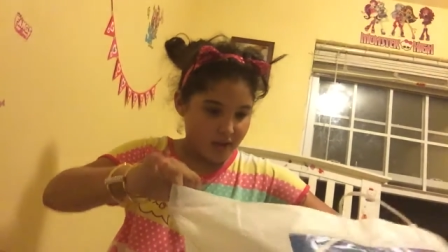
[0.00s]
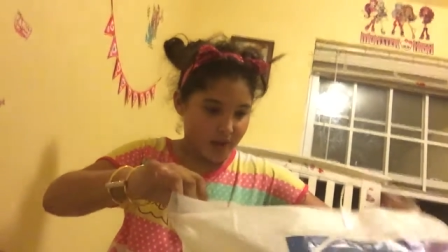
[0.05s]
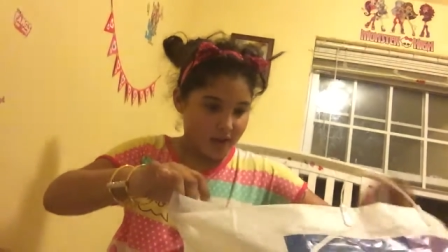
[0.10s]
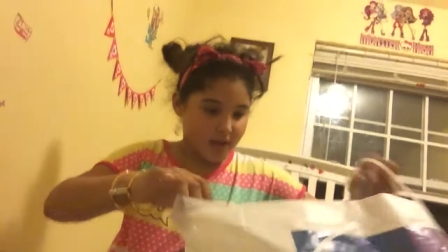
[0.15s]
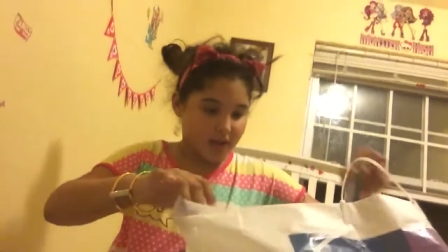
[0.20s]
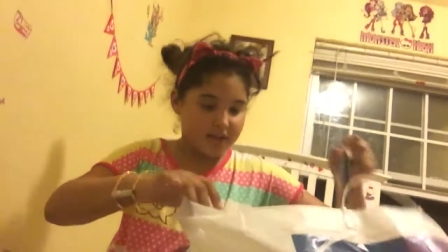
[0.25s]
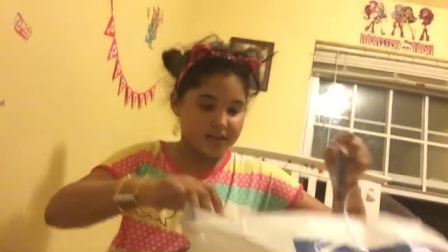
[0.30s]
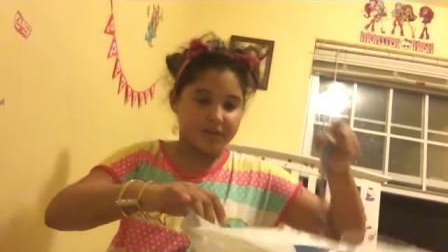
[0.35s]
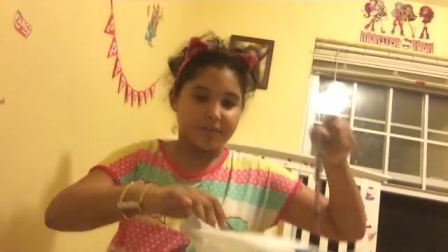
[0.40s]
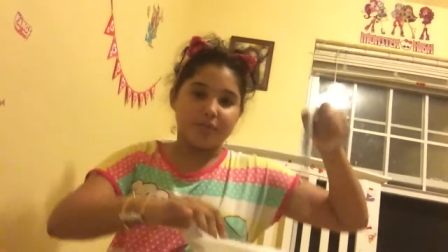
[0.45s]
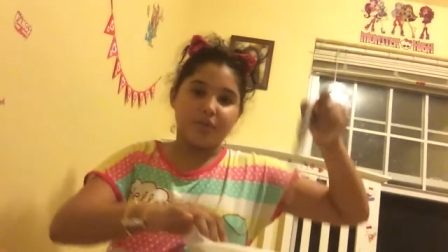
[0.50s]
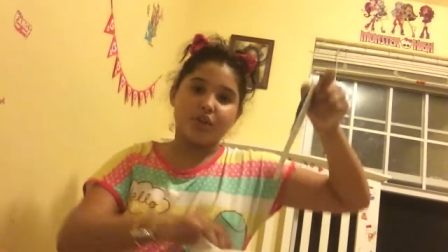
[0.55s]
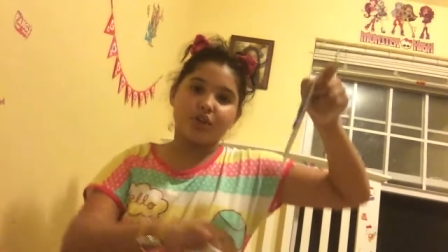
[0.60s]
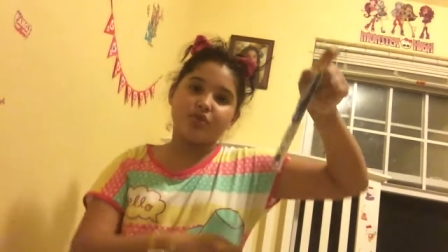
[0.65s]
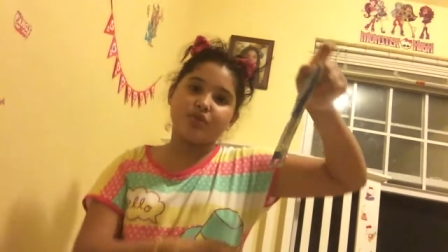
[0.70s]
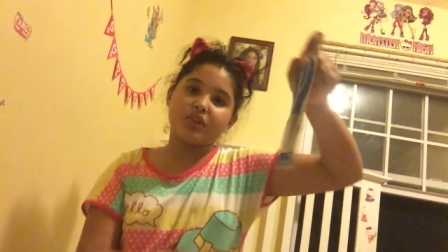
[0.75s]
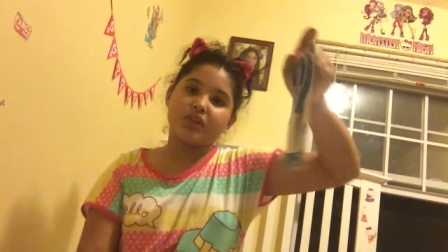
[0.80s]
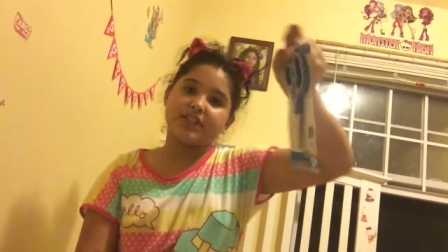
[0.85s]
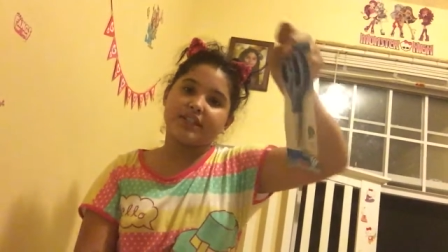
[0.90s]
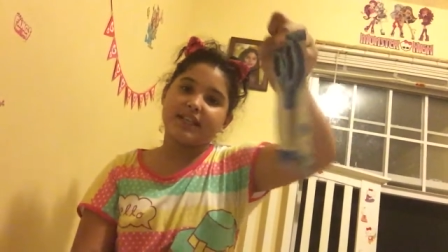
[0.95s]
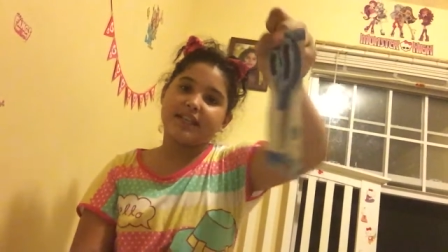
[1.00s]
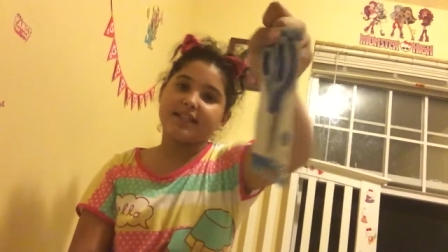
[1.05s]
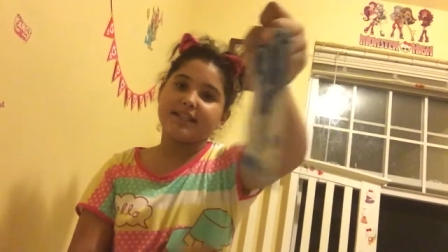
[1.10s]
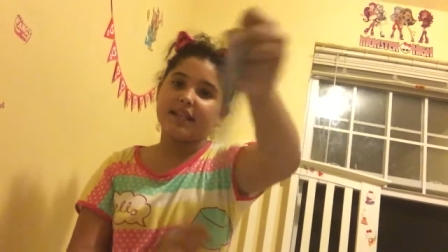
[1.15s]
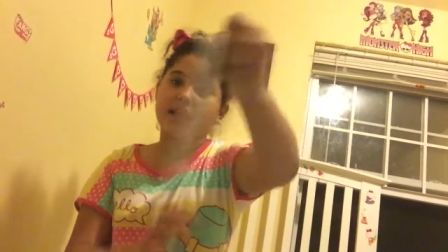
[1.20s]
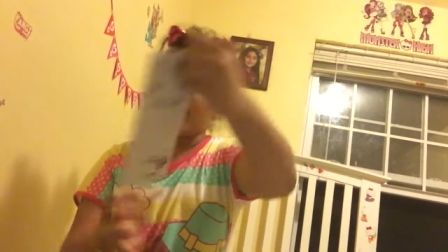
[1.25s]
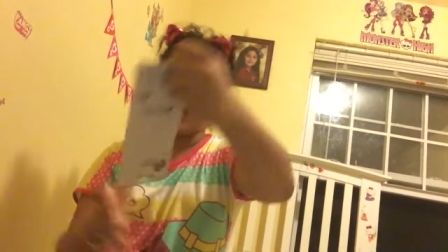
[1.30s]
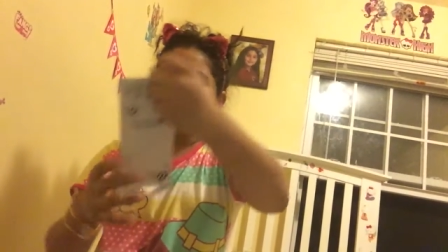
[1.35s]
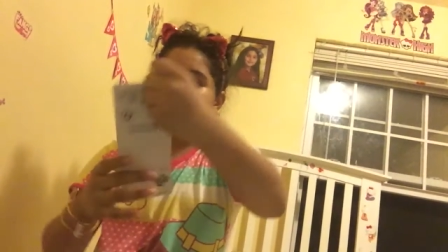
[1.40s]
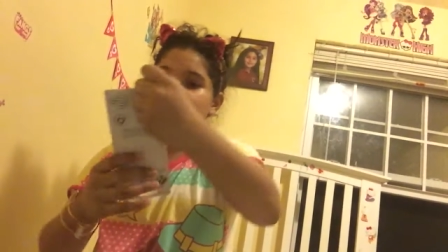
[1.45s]
I got some blue
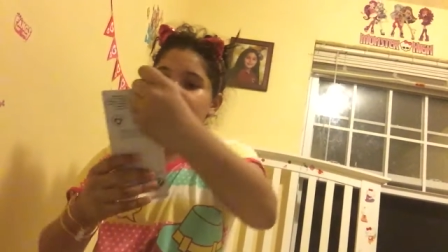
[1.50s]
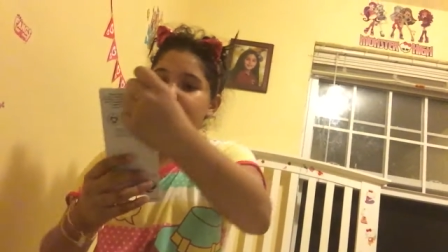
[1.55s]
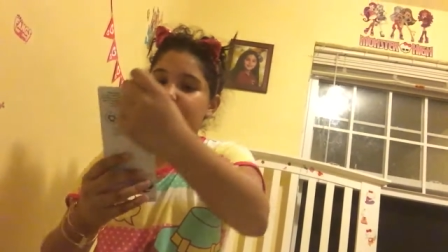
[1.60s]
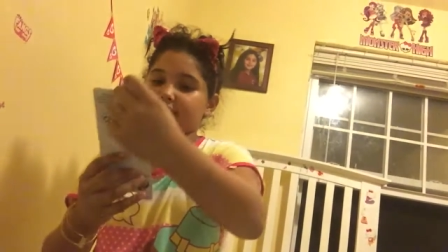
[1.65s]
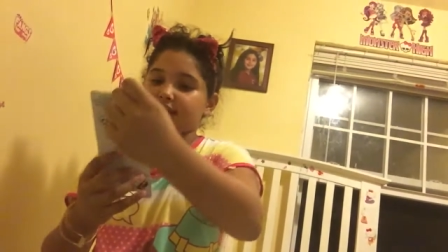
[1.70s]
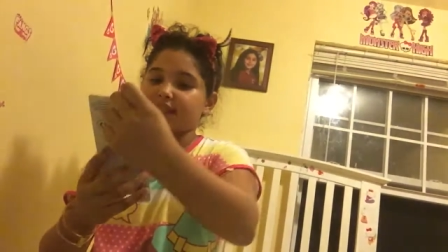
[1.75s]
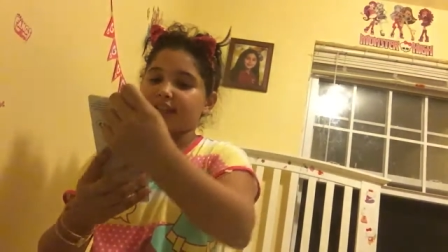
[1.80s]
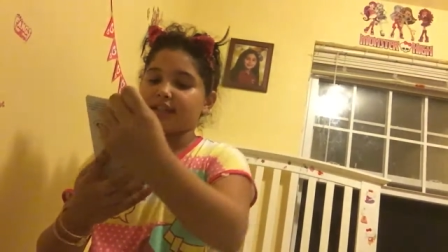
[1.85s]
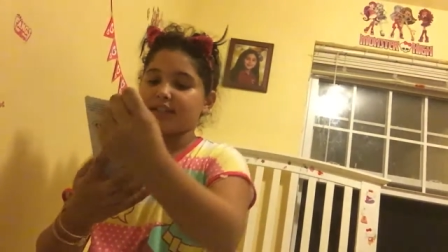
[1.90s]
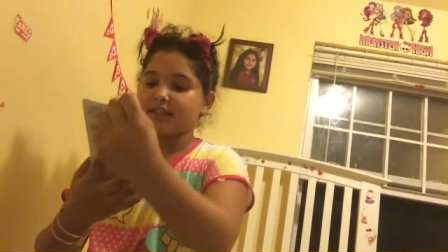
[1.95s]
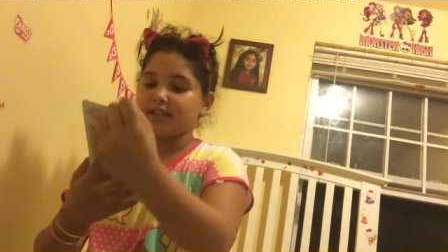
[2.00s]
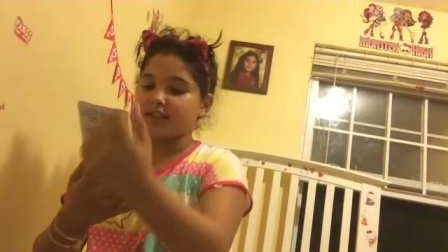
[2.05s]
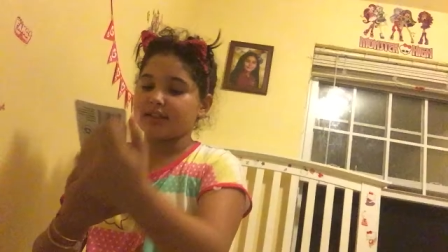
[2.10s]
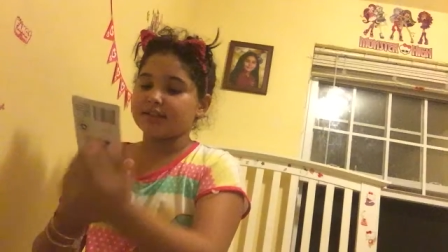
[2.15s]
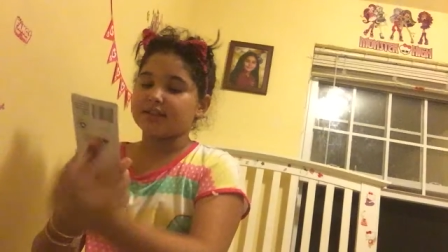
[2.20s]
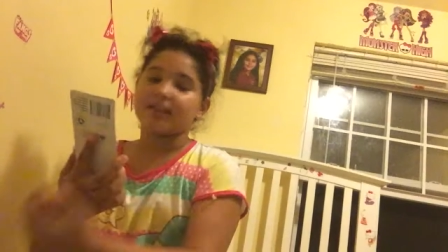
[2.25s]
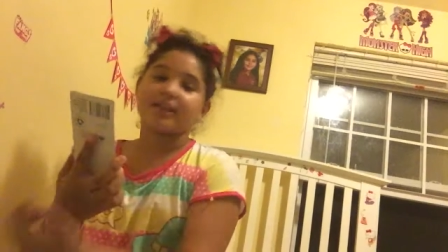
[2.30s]
scissors, scissors.